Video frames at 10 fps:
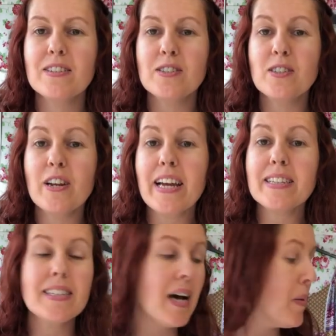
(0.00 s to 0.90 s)
So
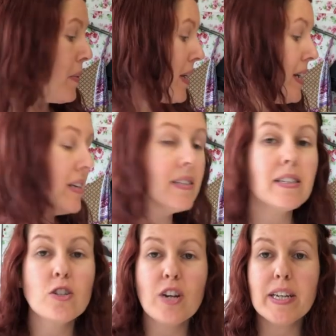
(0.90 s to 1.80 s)
next up is
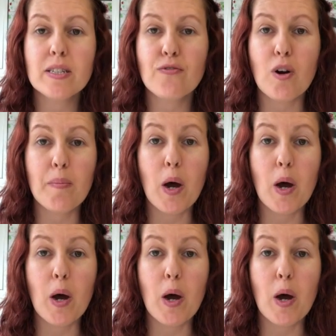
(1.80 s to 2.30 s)
a dress from